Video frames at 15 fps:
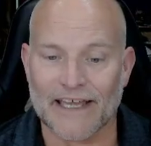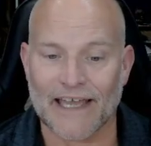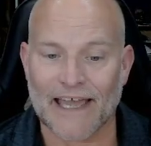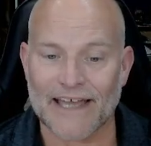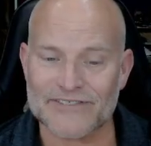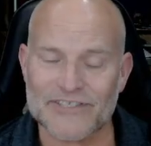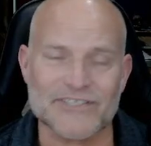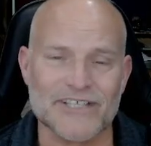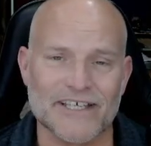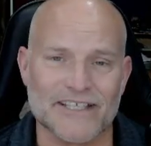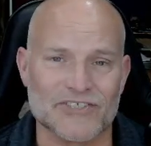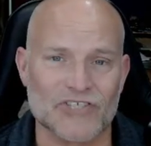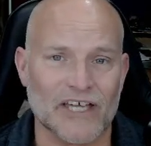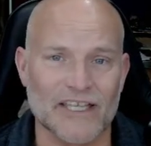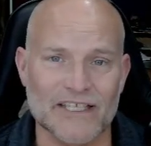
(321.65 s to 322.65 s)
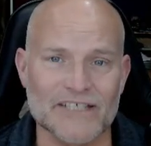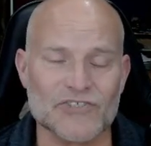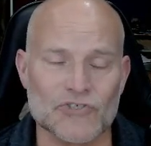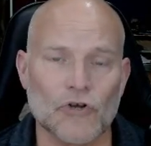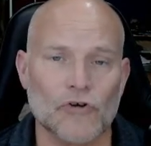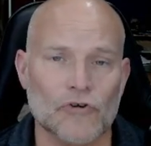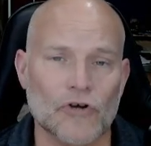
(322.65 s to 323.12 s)
As I said, it is
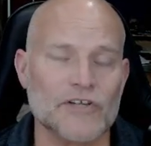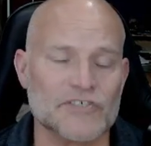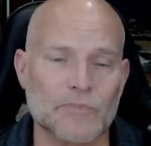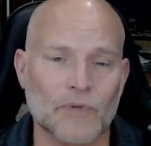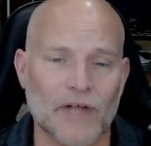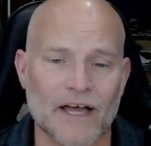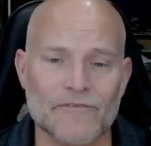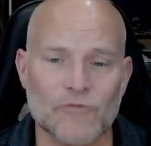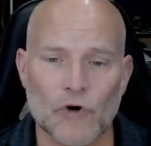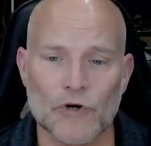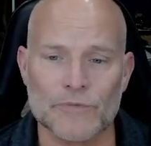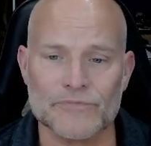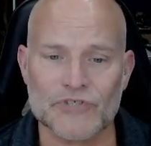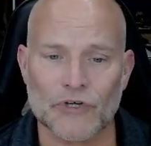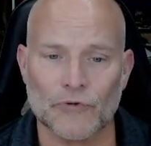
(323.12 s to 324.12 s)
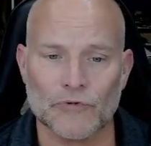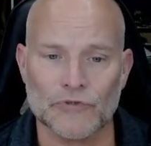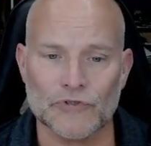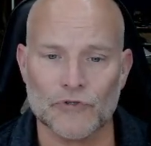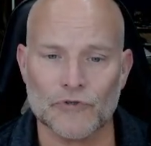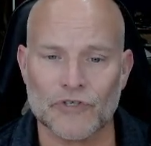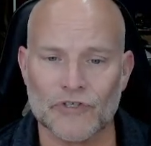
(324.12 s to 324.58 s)
cross-platform, so
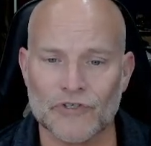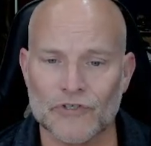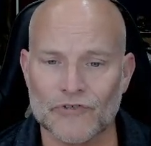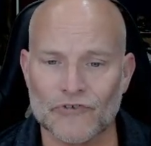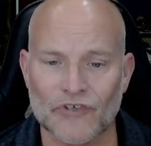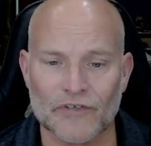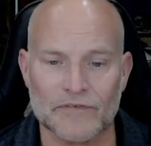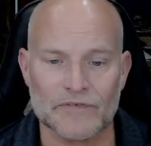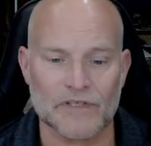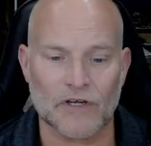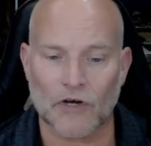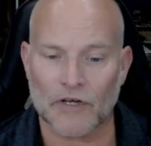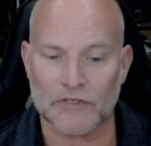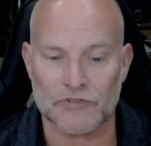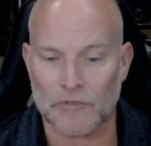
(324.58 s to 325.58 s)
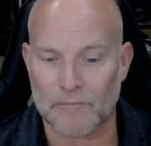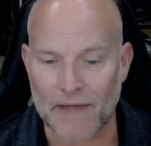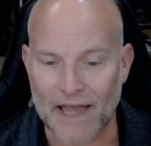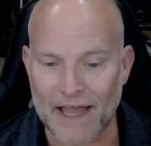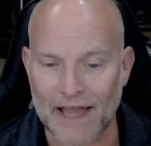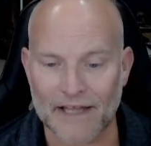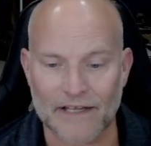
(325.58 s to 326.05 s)
you can use it on your
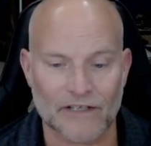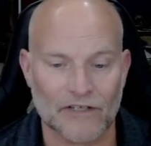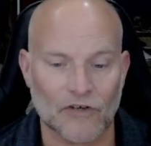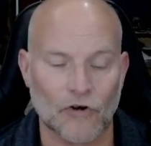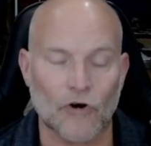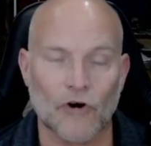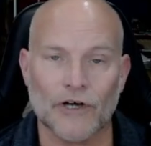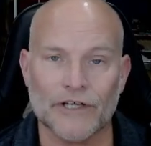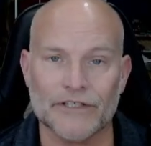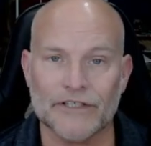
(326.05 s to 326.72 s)
Mac, on